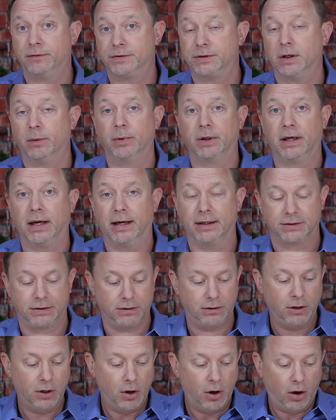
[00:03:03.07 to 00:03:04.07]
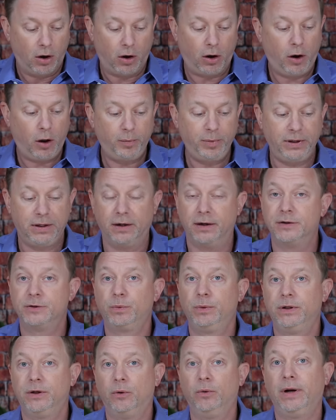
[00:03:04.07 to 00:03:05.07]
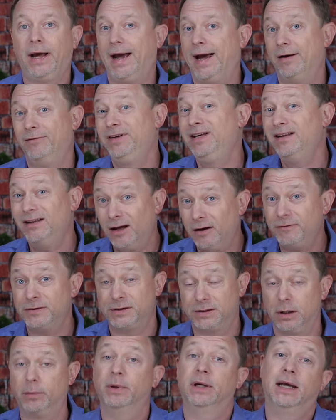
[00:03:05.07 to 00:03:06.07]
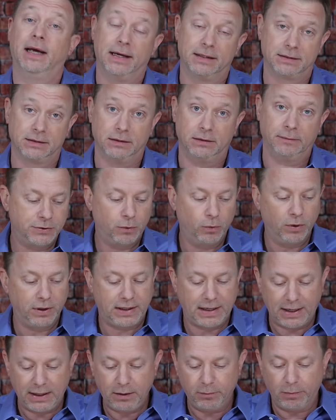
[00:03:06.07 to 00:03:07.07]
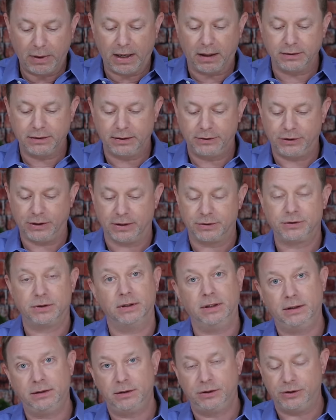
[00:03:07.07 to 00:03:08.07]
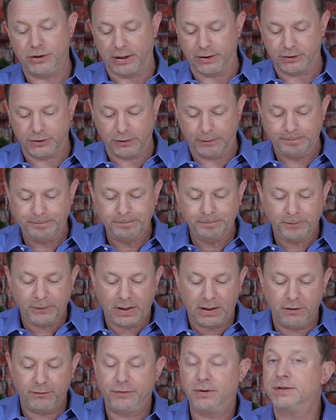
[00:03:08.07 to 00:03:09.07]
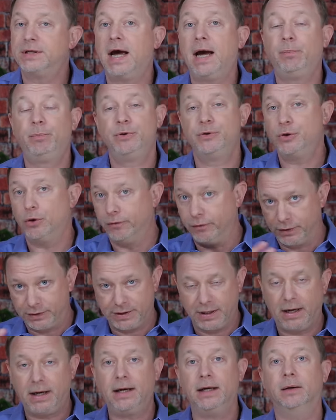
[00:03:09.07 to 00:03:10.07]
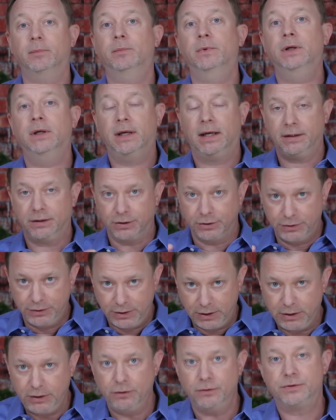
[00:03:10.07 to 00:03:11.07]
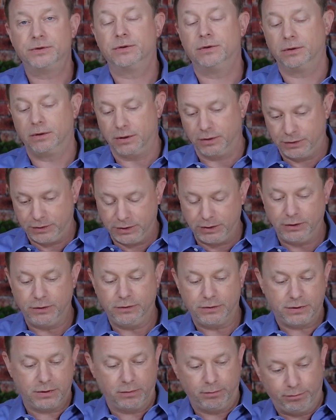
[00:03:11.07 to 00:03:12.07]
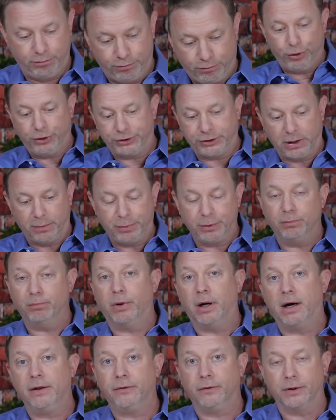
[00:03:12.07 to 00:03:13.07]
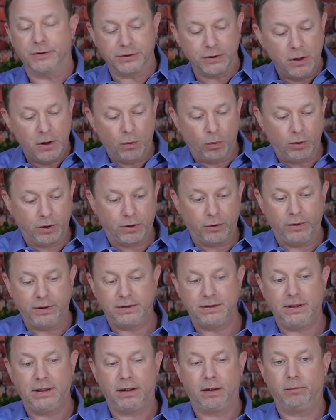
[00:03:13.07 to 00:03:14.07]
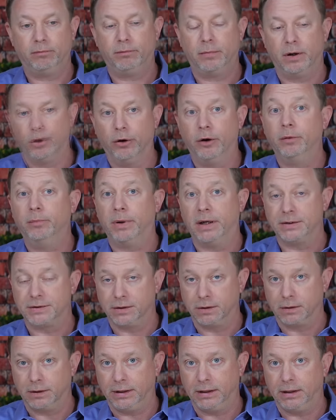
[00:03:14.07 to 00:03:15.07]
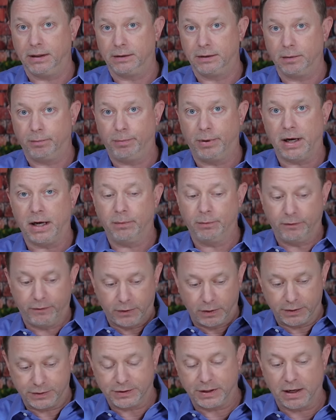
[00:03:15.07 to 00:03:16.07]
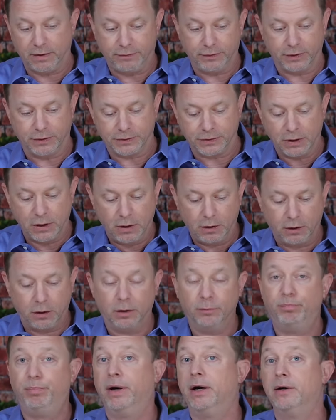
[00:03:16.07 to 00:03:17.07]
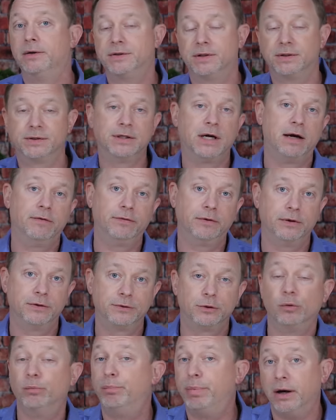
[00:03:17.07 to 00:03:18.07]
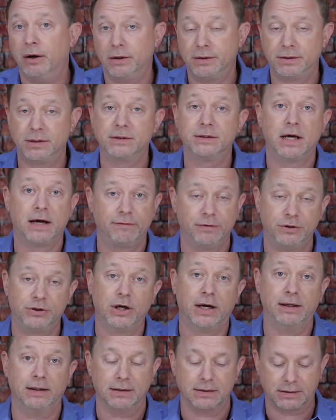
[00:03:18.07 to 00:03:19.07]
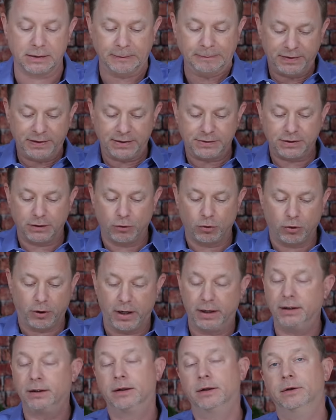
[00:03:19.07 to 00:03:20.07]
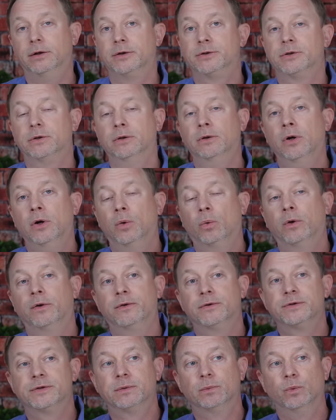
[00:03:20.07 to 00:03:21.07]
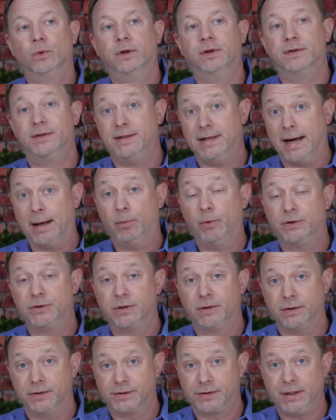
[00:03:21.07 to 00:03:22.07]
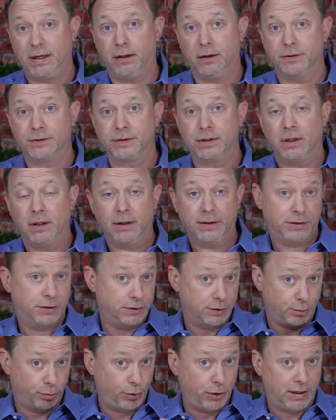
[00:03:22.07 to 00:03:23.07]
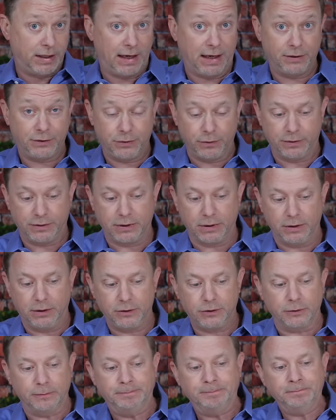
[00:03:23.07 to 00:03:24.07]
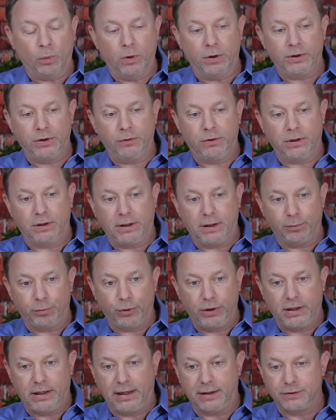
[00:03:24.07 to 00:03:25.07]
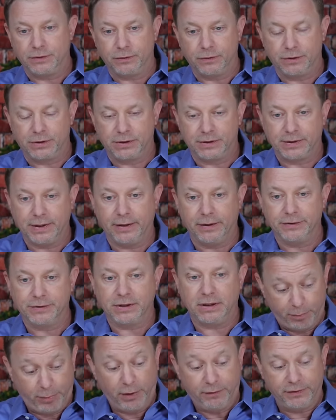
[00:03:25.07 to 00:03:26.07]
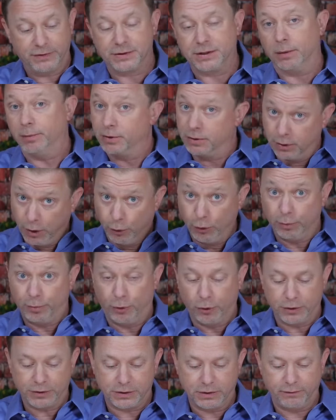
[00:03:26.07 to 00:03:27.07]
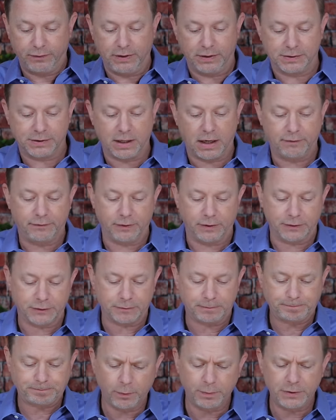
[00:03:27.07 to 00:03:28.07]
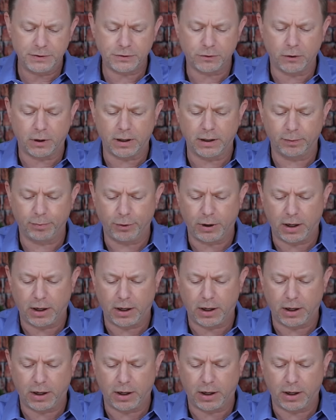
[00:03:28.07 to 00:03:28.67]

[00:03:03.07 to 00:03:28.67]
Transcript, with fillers: of stomach acid, all because we don't have enough stomach acid. So we're getting maldigestion, indigestion, and if this happens over time and continues to continues to push up and bother us, we're going to get a burn basically at the bottom of our esophagus called Barrett's esophagus or Barrett's esophagitis. And that's a chronic condition where there's some real damage to the cells. This is a precancerous condition where you can get precancerous cells above the stomach, lower portion of the esophagus, from this chronic